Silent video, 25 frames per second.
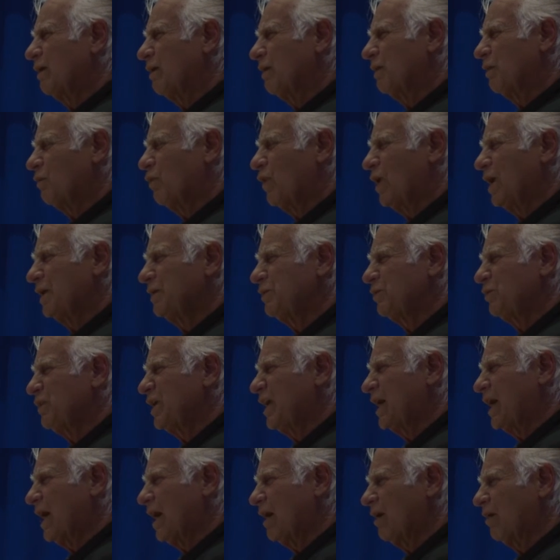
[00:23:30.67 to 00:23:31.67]
why do
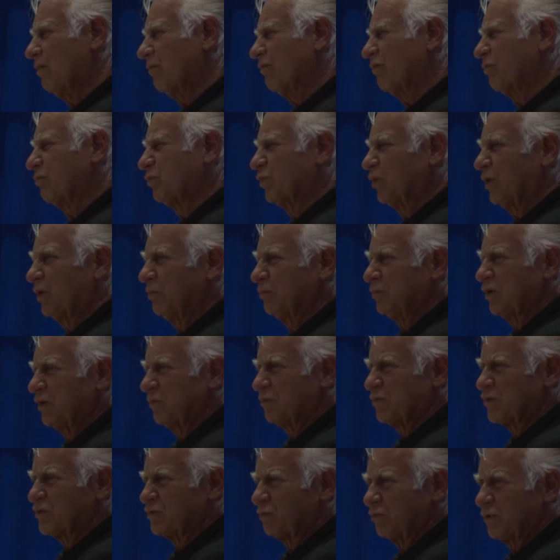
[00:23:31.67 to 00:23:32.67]
we have
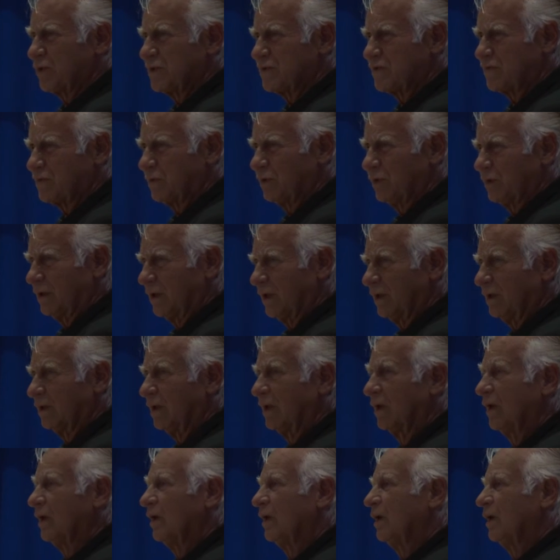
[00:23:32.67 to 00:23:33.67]
problems with soil?